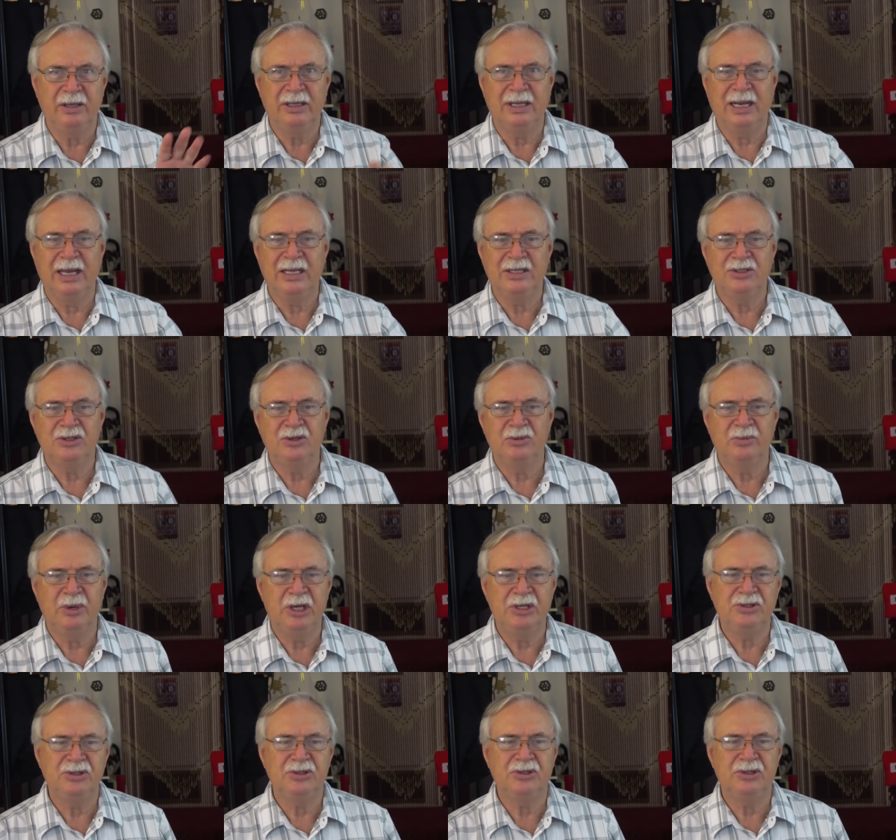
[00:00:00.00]
The last two
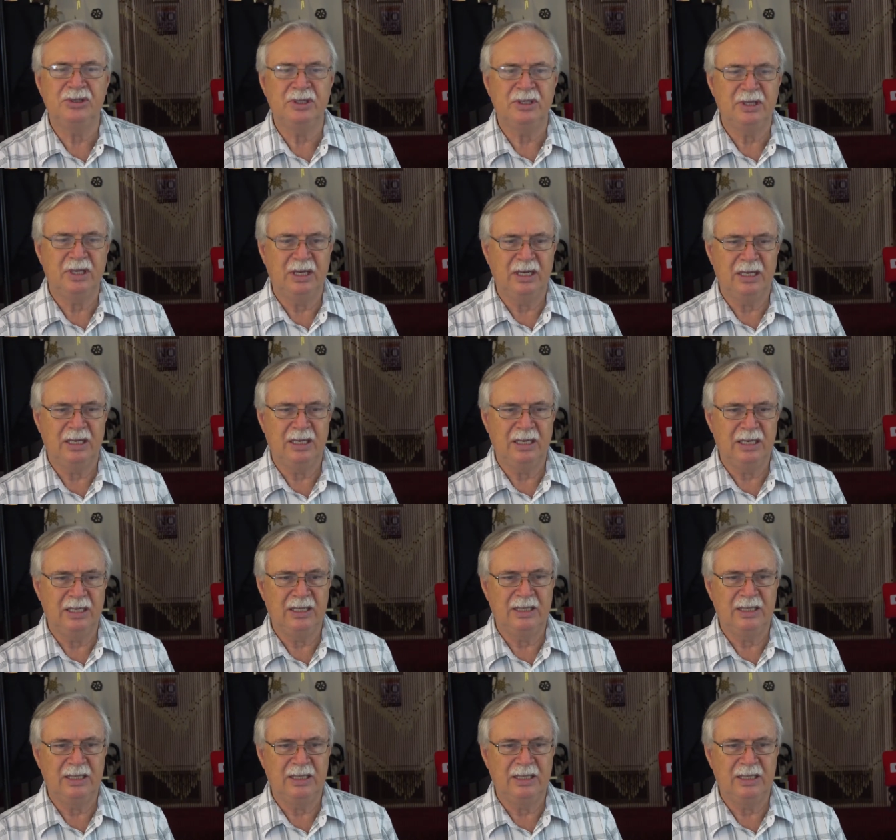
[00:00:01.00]
measures of the